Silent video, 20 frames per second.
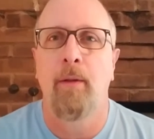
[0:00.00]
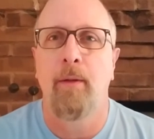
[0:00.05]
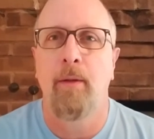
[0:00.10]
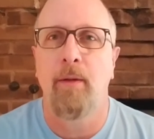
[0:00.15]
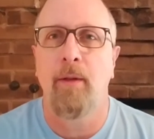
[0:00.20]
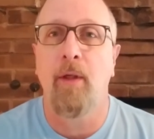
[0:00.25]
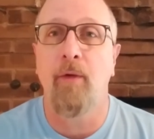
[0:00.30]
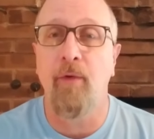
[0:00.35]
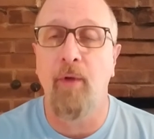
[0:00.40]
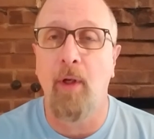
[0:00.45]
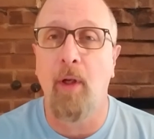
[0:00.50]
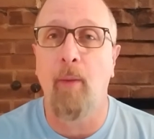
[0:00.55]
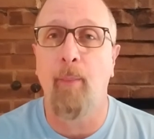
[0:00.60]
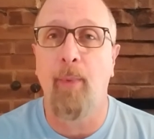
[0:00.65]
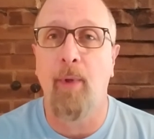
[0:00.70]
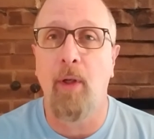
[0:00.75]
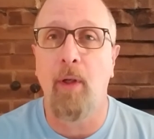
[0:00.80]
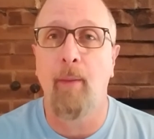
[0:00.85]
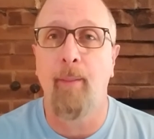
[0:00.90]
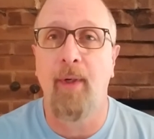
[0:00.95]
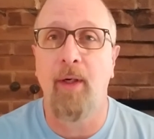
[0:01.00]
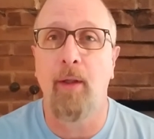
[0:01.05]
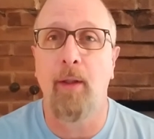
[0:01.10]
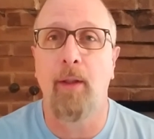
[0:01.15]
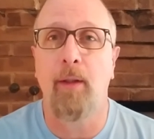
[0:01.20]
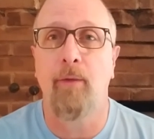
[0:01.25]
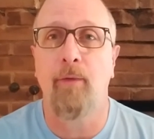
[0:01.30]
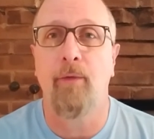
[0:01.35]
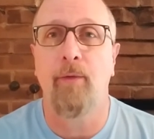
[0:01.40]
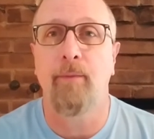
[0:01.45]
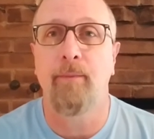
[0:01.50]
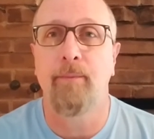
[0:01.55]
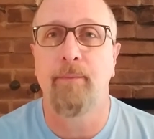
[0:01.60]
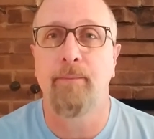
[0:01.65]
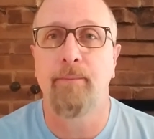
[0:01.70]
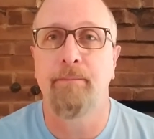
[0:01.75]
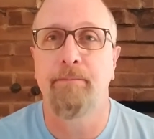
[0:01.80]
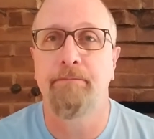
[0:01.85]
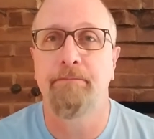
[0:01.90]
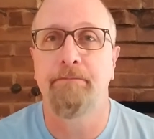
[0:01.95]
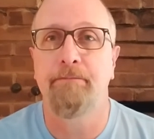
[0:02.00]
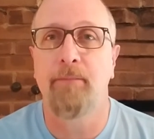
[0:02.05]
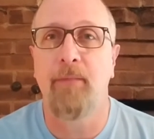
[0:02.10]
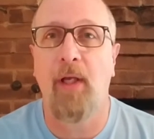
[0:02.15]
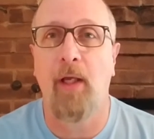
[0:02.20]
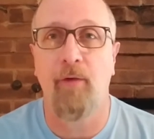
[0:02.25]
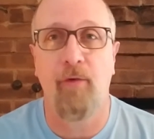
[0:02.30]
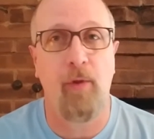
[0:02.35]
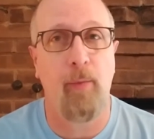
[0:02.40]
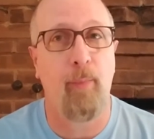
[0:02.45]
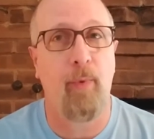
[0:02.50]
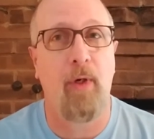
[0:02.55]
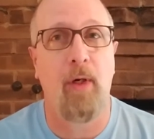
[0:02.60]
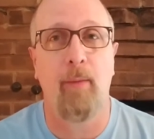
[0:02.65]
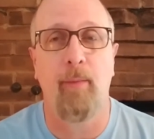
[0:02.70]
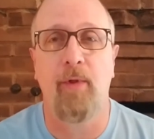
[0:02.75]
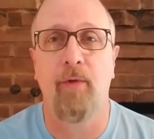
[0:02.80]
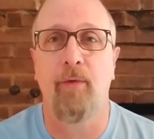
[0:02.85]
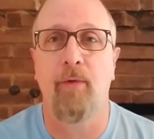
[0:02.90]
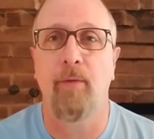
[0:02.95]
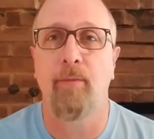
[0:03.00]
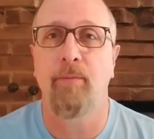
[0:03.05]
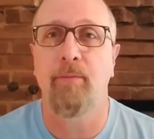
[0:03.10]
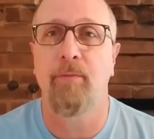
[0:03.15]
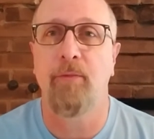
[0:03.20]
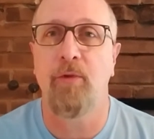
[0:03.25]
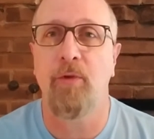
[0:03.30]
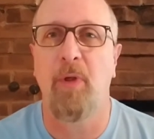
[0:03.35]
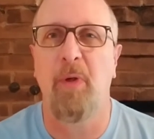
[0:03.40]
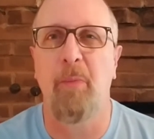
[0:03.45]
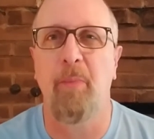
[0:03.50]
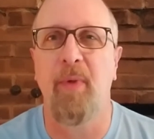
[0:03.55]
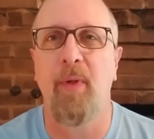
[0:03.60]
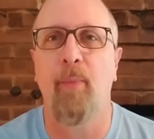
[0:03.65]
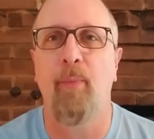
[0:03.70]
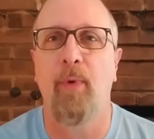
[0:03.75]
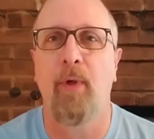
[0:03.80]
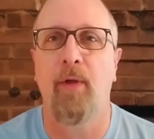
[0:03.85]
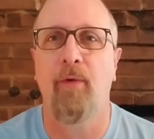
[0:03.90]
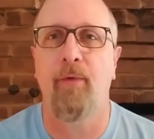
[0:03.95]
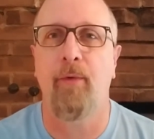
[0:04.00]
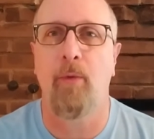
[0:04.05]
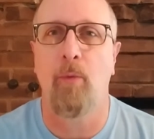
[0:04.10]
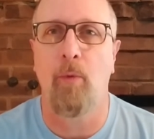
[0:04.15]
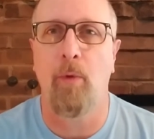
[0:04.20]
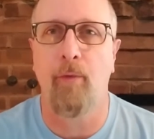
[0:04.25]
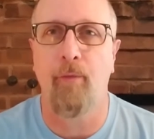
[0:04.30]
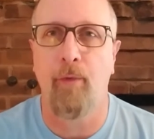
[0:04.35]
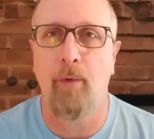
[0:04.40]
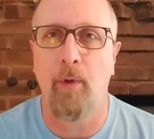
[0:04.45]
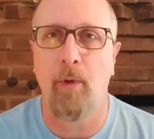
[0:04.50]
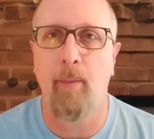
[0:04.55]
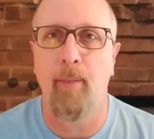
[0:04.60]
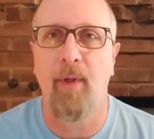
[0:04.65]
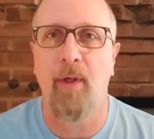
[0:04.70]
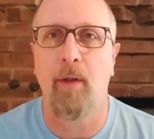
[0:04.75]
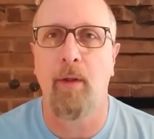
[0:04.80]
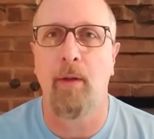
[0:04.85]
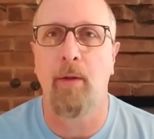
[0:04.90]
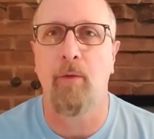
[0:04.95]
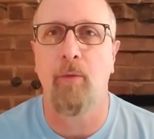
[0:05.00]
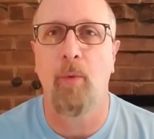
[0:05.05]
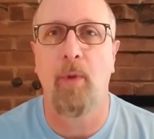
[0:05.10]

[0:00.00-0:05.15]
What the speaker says: Does it help all Americans, as he promised? He's going to be a president and work for all Americans.